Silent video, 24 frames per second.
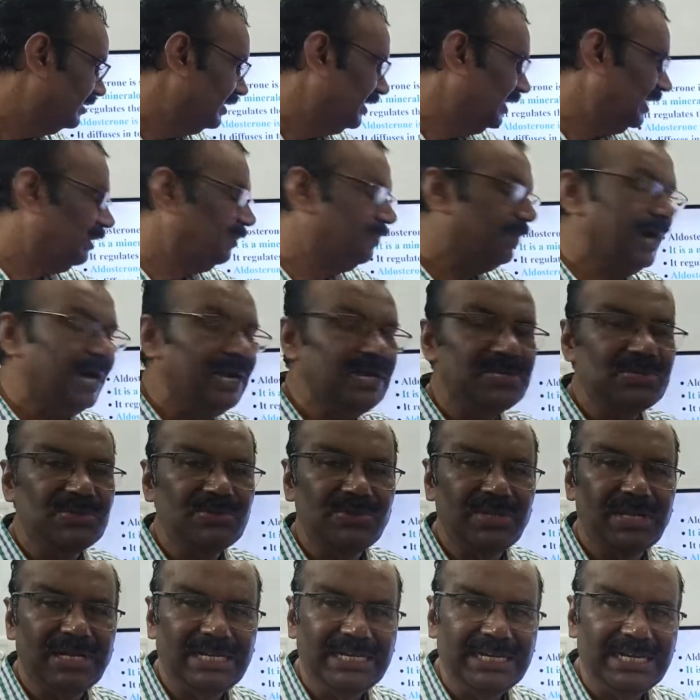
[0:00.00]
it binds
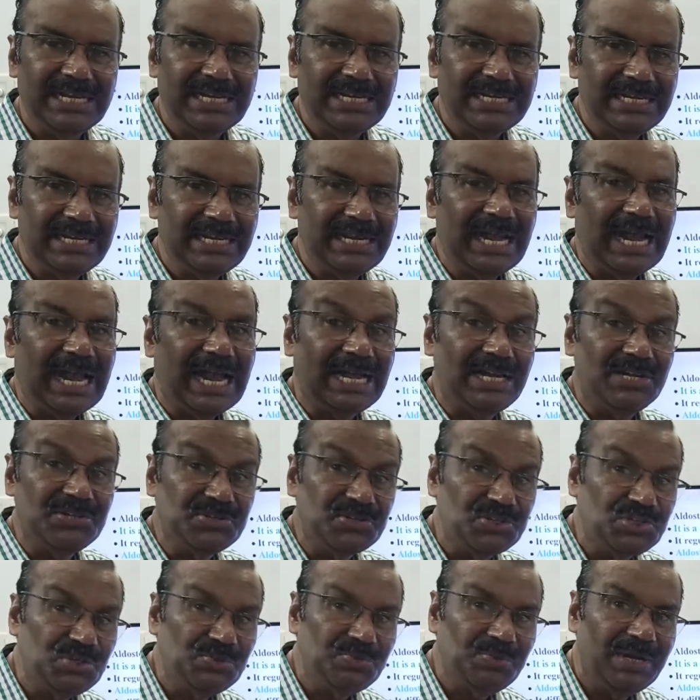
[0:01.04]
to the DNA and
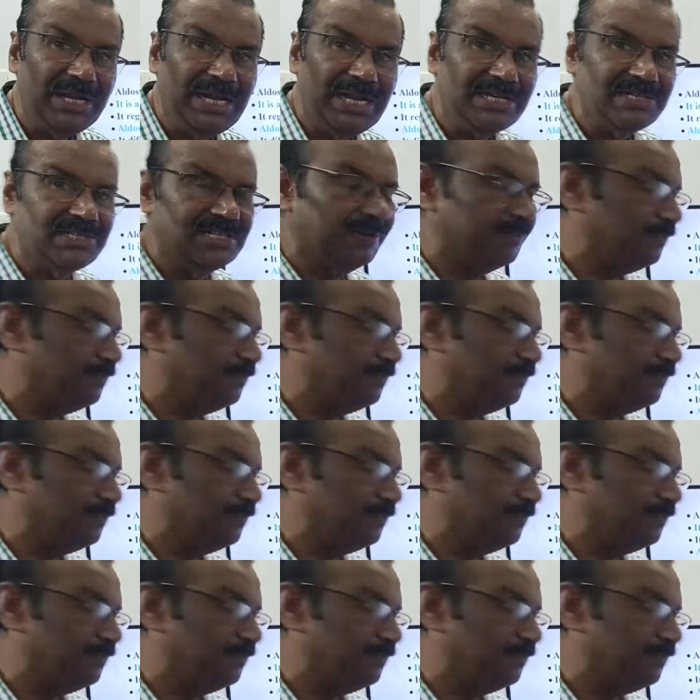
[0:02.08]
stimulates